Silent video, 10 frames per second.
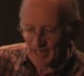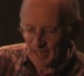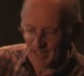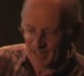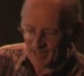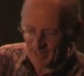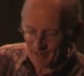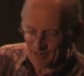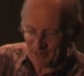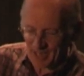but
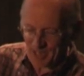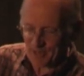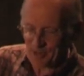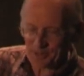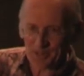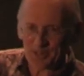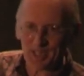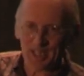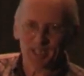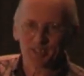we gradually got to the
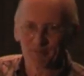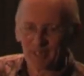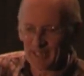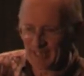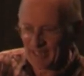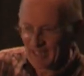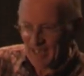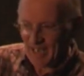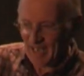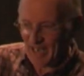state where
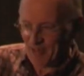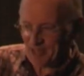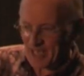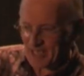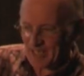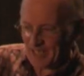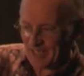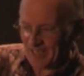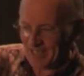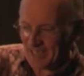I was
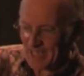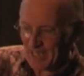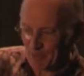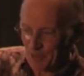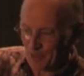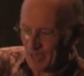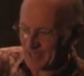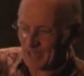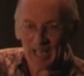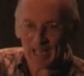actually letting him do
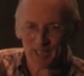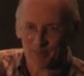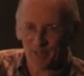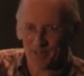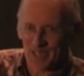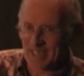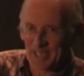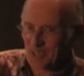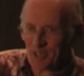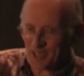less and less because I
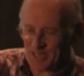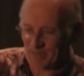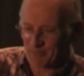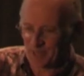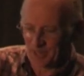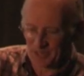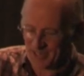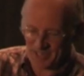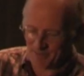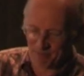didn't trust him to
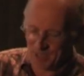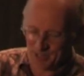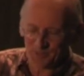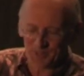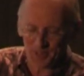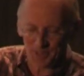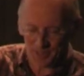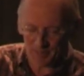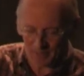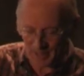just whiz off and do
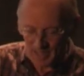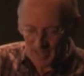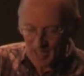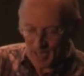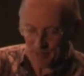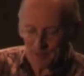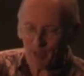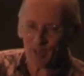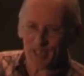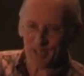something. I mean, it's
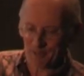partly he